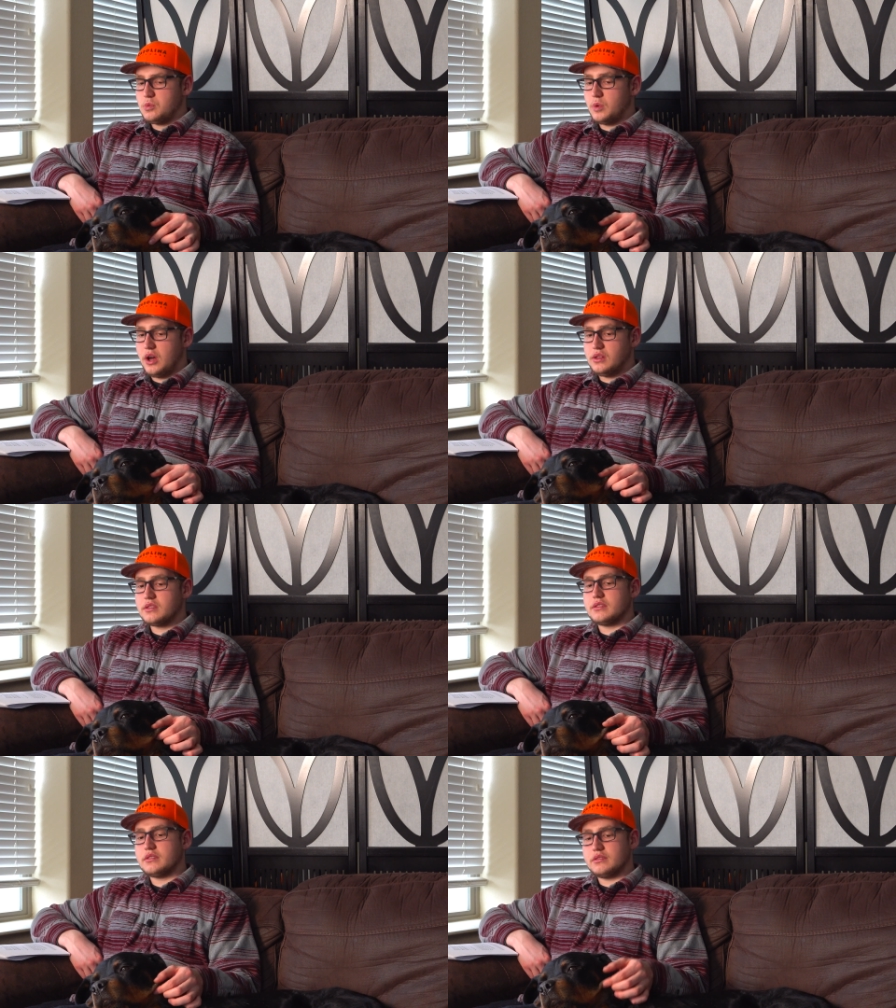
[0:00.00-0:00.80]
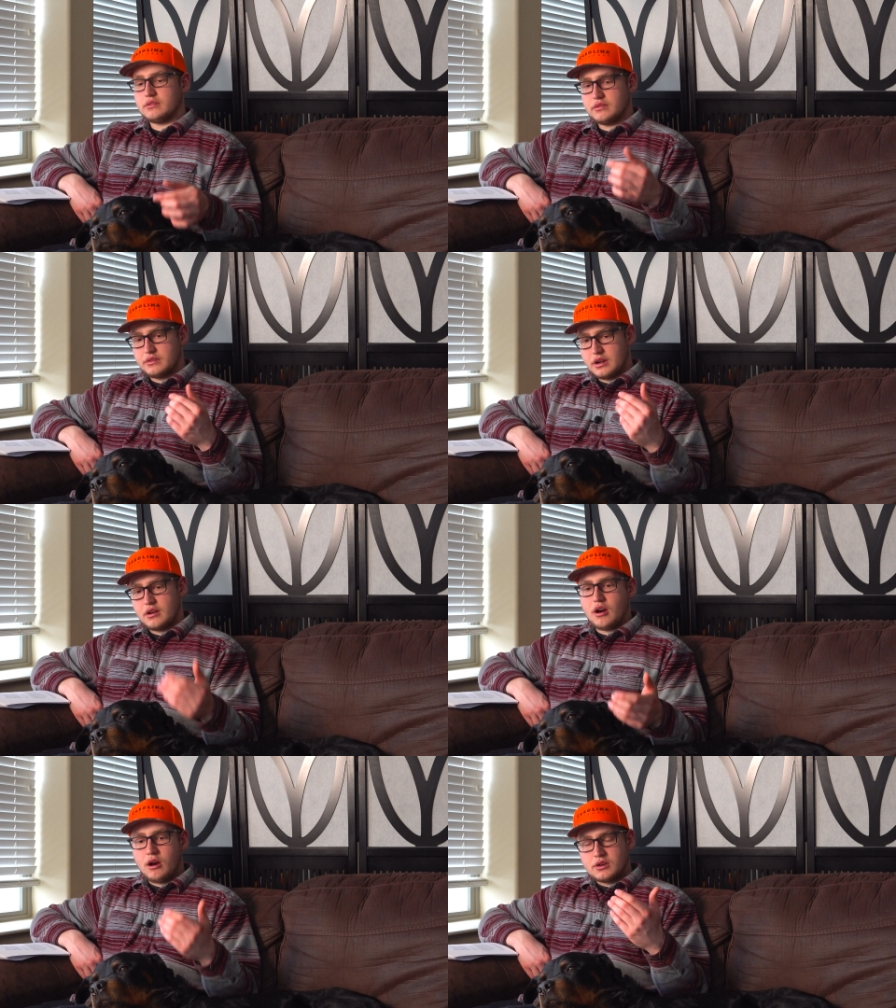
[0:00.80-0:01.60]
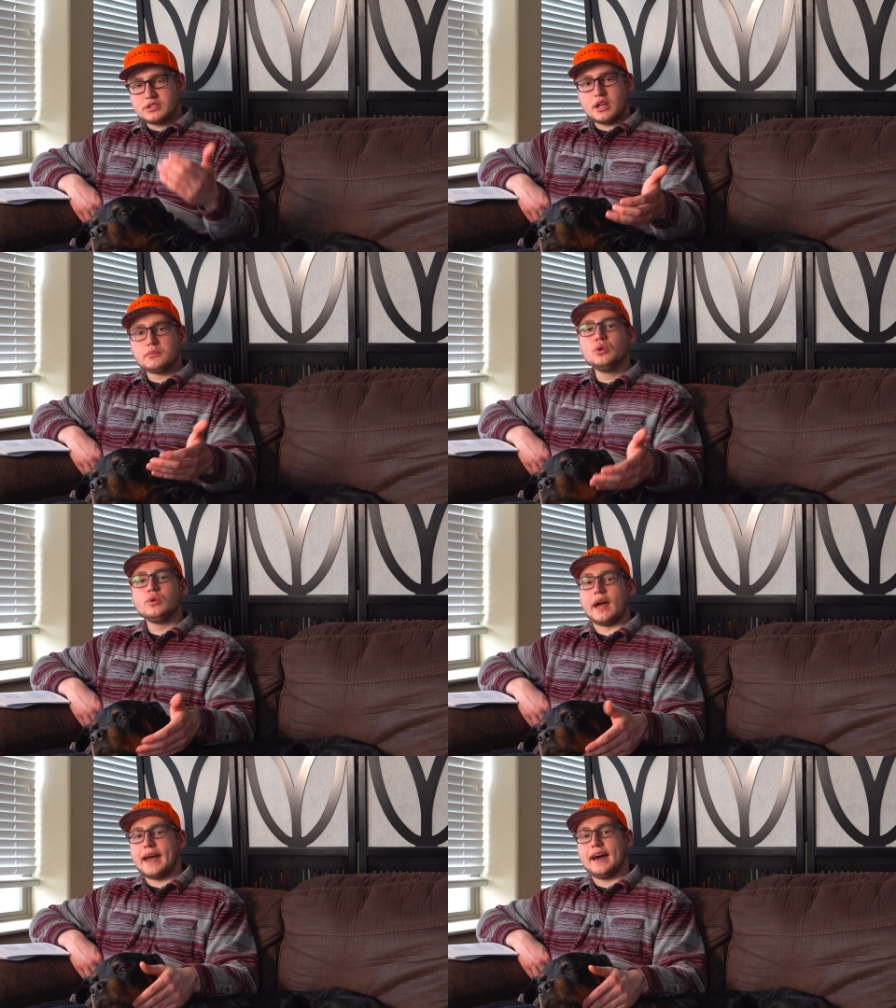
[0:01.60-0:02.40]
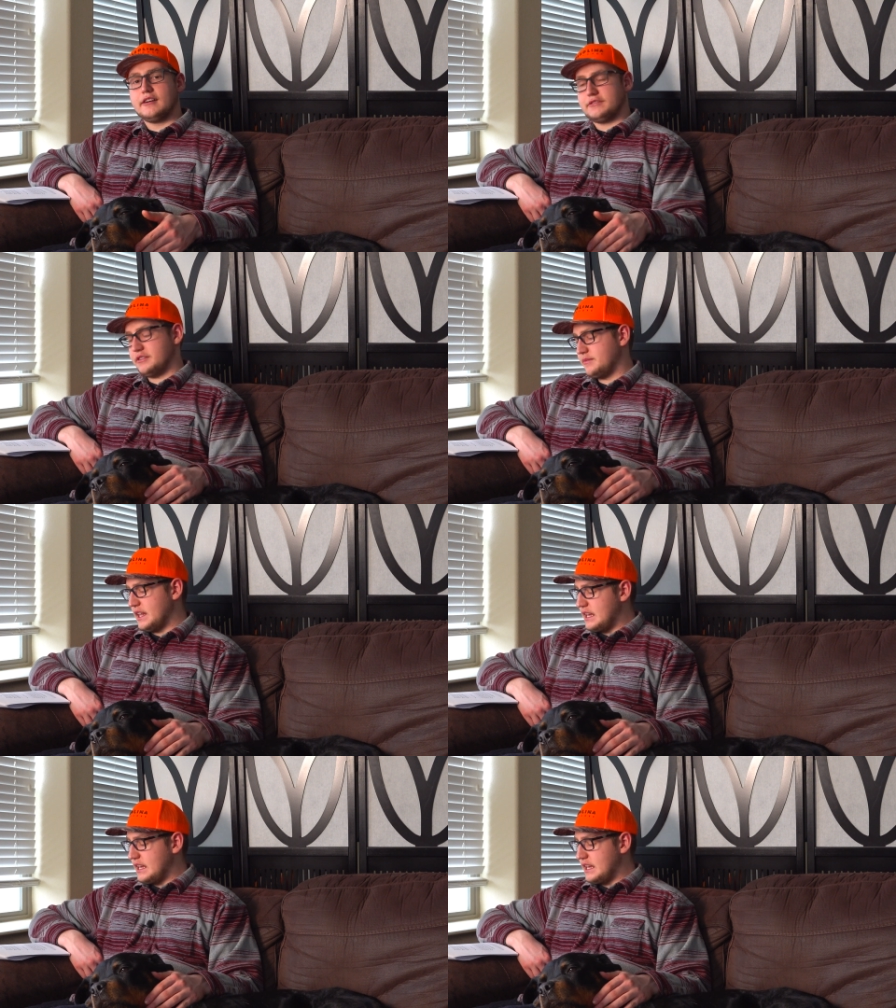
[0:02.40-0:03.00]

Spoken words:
Well, there are some who have.